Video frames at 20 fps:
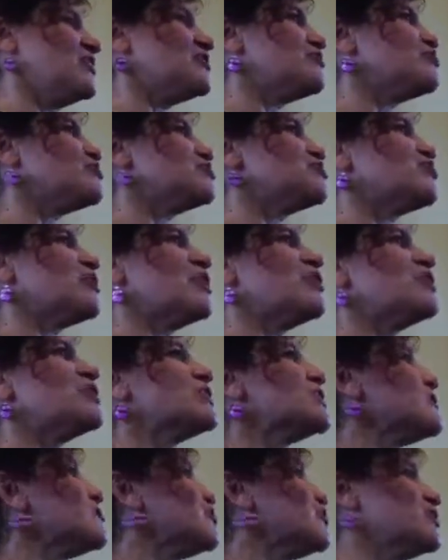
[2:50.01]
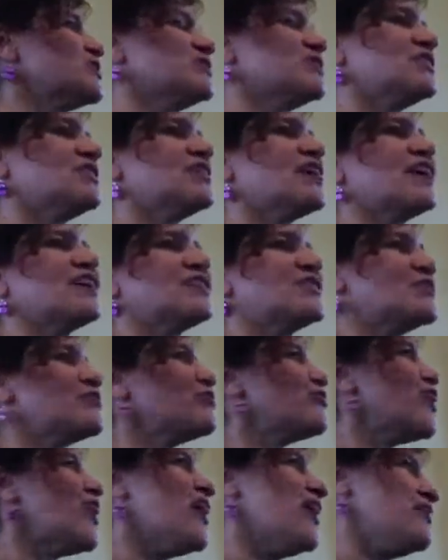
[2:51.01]
It was very different in
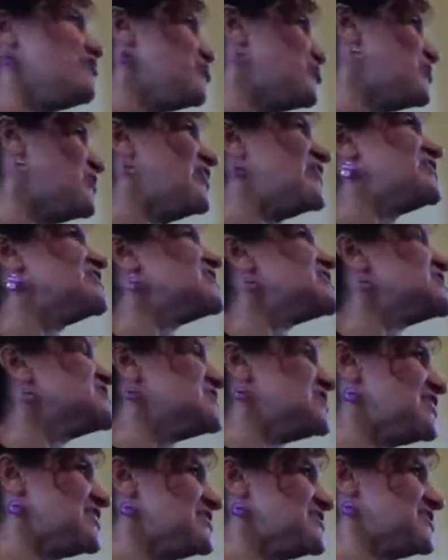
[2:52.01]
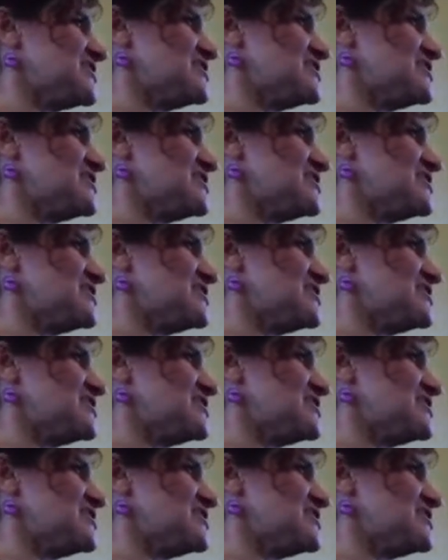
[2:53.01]
95 or 96.